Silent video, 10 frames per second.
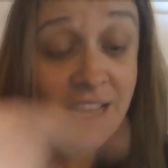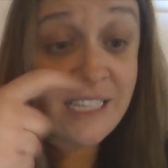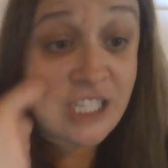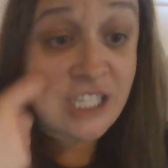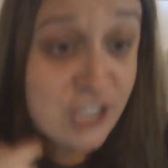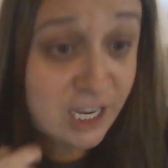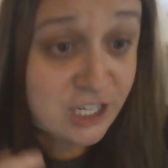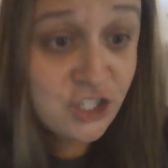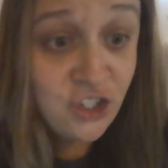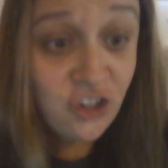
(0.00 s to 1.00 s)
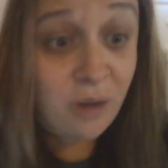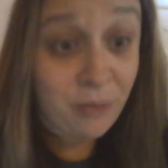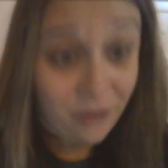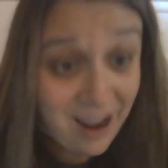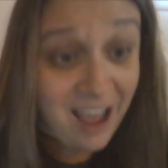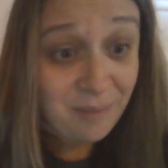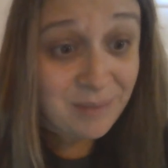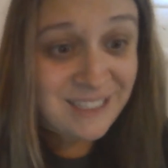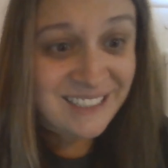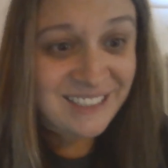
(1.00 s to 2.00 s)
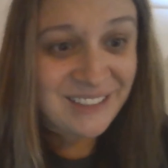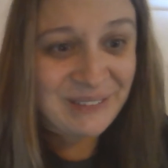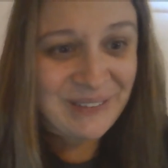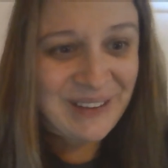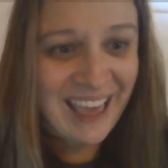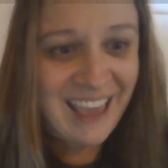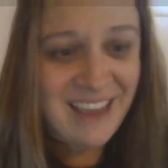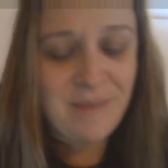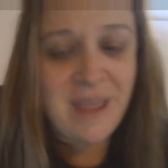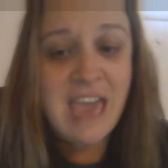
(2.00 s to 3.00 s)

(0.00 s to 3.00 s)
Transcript: is a gestural prompt, okay?